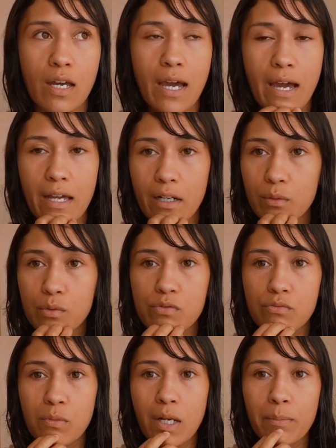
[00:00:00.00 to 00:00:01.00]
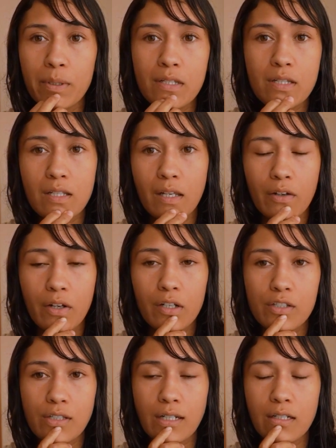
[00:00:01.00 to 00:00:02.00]
And it was a bit scary
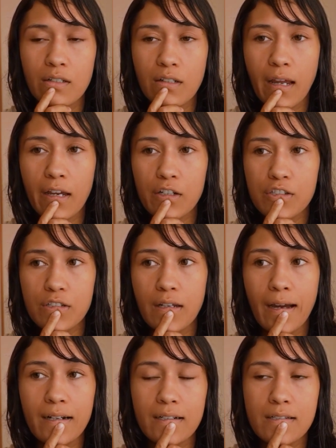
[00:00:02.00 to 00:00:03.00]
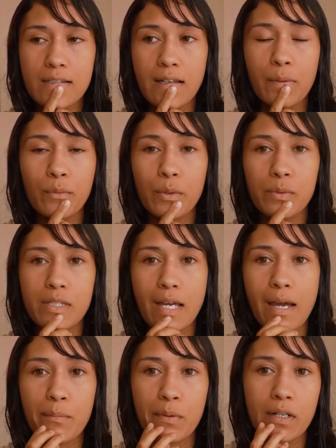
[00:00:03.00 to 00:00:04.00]
because I didn't actually understand what was
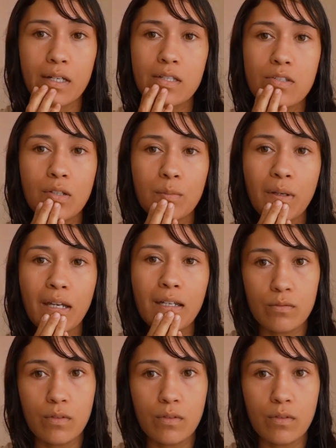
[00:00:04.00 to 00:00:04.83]
happening to me.